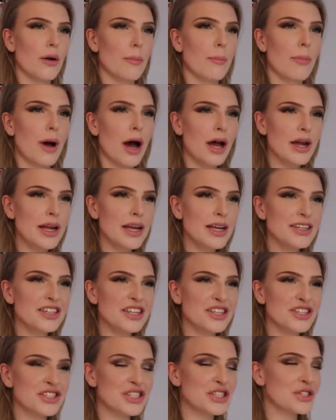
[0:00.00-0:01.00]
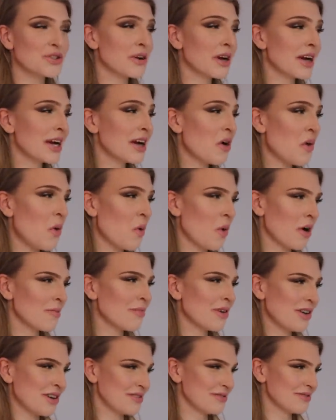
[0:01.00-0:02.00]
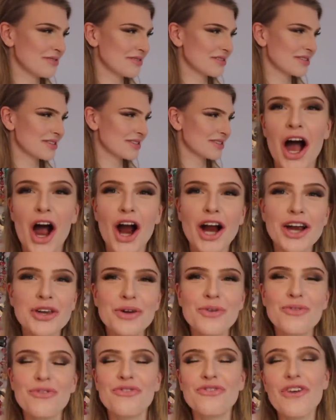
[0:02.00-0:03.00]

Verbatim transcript: Body destroying hormones. Are you